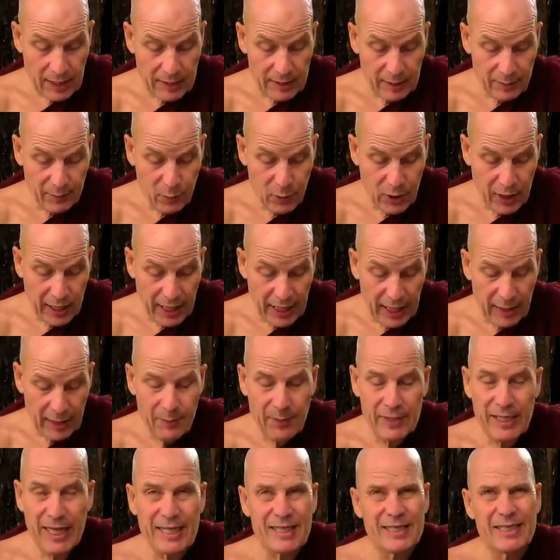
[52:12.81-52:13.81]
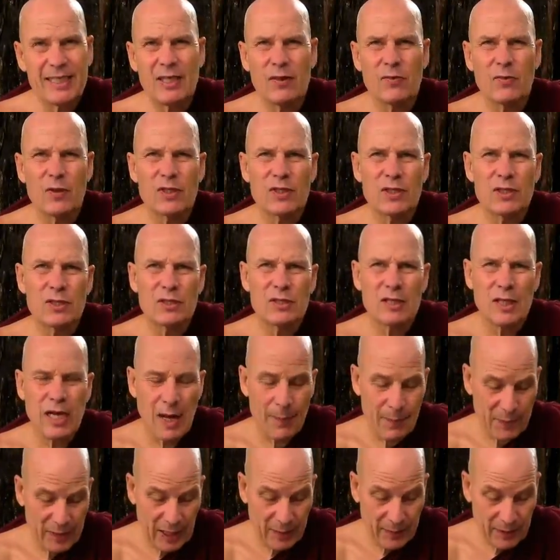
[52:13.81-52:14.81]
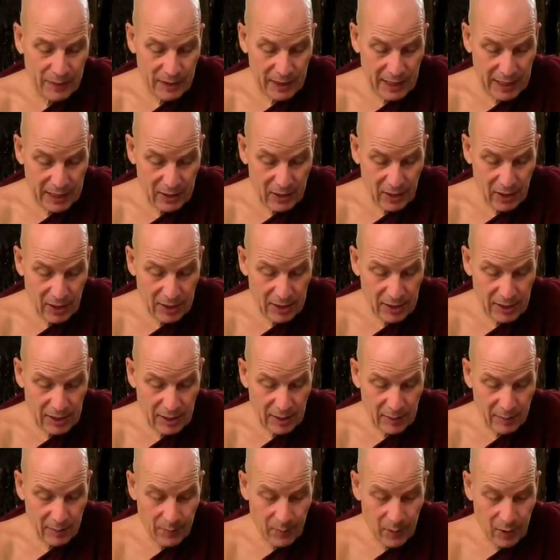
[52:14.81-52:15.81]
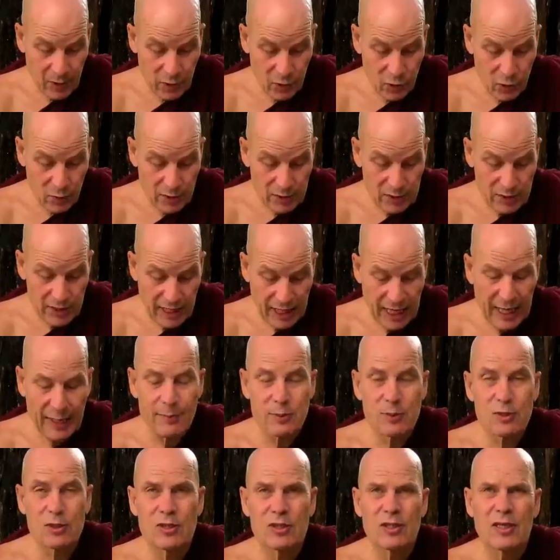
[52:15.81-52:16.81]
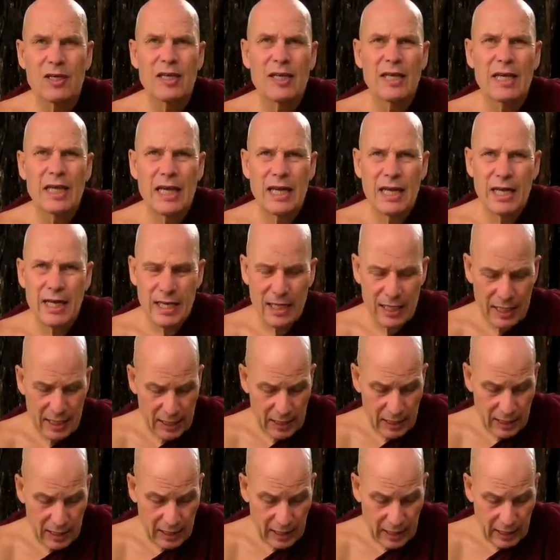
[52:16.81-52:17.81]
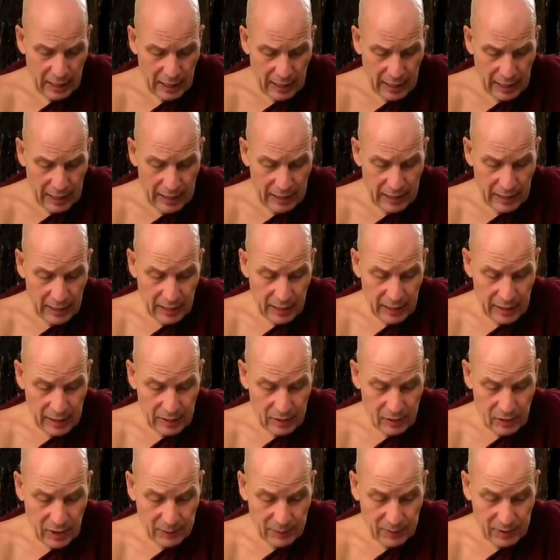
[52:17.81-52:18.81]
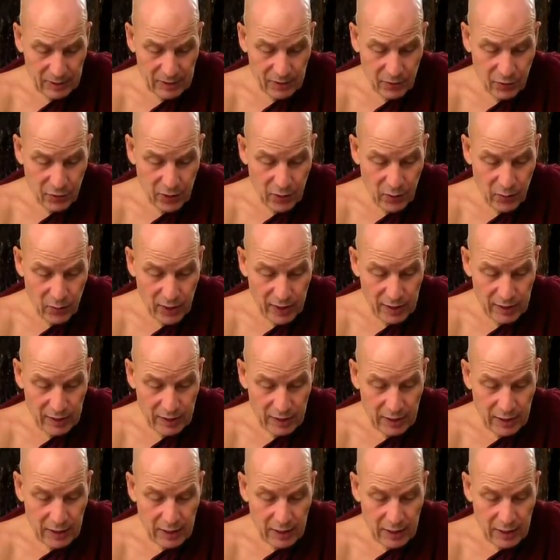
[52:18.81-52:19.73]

The Puggalapannatti, which is the Abhidhamma text on the human types, in the chapter 31,